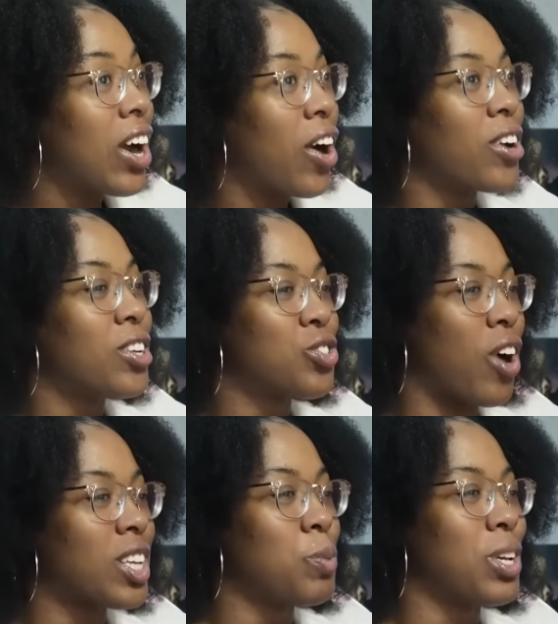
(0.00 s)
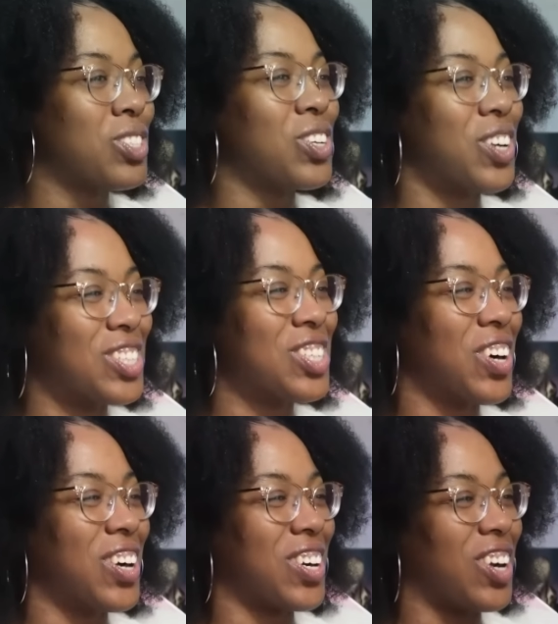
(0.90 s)
Are you the strongest because you're
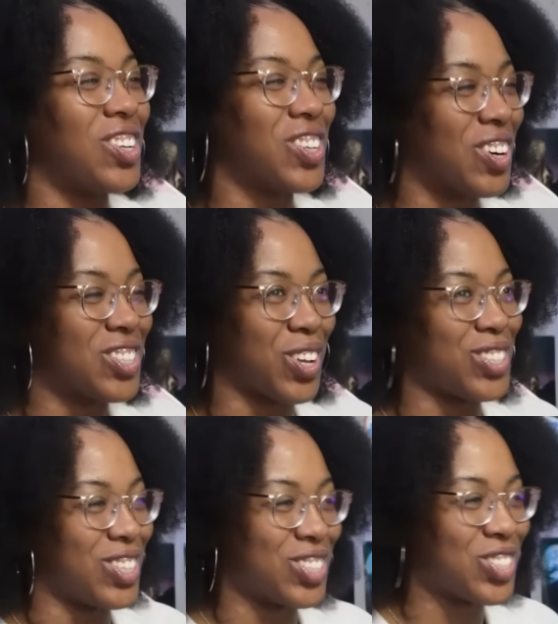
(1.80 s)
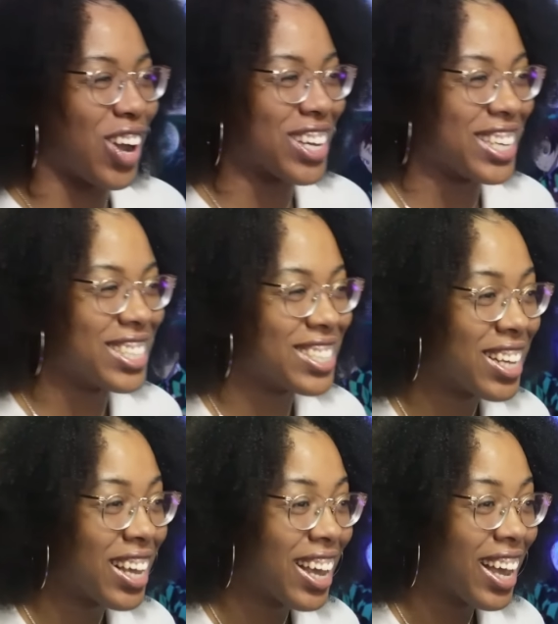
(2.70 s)
Gojo or are you Gojo because you're the strongest?